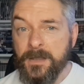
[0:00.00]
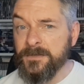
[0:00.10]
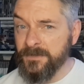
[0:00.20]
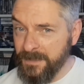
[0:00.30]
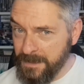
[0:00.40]

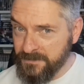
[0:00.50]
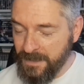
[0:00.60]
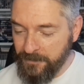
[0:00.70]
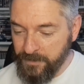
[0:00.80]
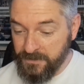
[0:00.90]
So the games that
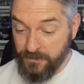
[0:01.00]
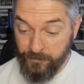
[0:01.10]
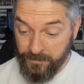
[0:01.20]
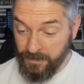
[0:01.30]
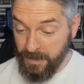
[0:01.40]
I picked
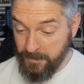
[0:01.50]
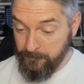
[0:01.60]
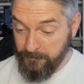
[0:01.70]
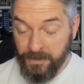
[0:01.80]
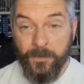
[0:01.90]
up, I
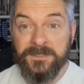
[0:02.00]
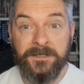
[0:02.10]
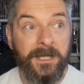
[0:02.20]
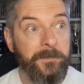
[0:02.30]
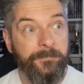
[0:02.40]
know I
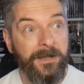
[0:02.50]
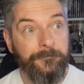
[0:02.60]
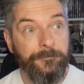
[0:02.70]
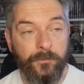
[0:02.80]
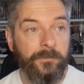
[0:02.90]
said I had a
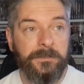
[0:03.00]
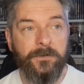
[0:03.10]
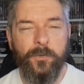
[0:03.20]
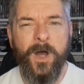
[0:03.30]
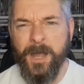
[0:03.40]
bag full,
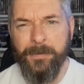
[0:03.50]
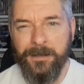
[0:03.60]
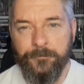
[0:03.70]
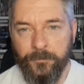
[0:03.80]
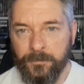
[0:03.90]
not quite a
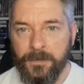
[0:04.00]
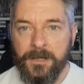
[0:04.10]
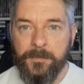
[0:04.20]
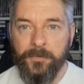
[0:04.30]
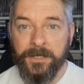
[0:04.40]
bag full,
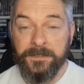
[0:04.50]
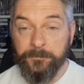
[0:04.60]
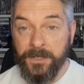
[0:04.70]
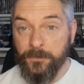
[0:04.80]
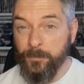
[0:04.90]
but I
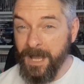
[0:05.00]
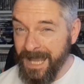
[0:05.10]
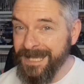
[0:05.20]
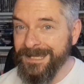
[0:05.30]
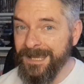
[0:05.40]
did pick up
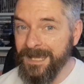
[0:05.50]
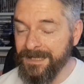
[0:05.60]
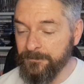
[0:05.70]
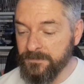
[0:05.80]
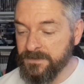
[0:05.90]
8
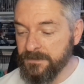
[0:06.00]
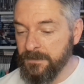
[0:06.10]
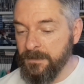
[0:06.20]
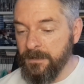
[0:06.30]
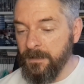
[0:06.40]
games.
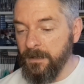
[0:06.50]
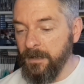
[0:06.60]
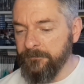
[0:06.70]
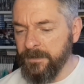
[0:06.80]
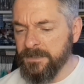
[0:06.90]

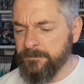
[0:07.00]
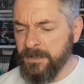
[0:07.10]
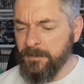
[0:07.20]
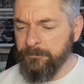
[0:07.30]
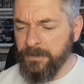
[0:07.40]
I think I
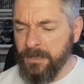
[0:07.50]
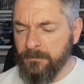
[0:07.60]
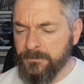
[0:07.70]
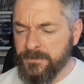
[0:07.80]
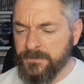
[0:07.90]
spent
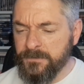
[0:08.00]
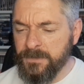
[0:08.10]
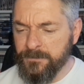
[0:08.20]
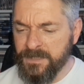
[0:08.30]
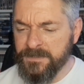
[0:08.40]
about,
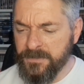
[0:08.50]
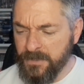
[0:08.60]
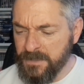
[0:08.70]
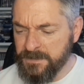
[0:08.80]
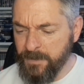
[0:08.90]
it was less than
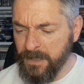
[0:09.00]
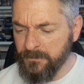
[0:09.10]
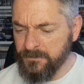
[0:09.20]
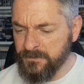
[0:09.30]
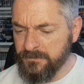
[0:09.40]

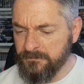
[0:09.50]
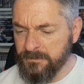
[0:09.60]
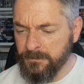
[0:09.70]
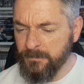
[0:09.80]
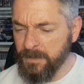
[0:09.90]
£30.
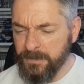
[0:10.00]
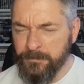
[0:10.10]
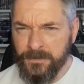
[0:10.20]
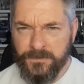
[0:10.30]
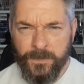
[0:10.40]
It might have been
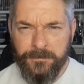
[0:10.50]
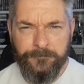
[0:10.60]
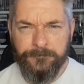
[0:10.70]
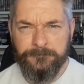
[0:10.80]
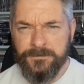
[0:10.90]
about
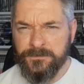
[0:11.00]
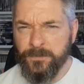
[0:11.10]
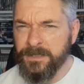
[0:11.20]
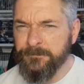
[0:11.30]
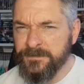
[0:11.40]

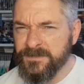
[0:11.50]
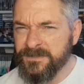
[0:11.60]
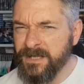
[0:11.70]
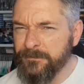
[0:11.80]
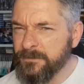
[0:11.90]

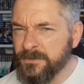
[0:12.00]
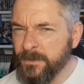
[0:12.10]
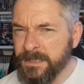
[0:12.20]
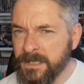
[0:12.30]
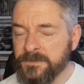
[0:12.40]
27,
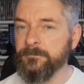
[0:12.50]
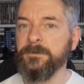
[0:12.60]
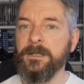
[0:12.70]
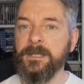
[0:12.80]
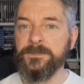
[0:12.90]
28,
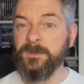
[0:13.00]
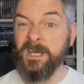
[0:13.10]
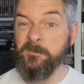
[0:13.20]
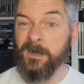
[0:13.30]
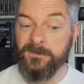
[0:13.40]
something like that,
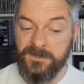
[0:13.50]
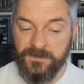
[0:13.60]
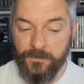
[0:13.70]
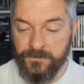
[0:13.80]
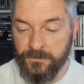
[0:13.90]
£28 in
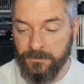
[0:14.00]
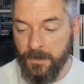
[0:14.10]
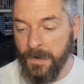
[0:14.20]
total.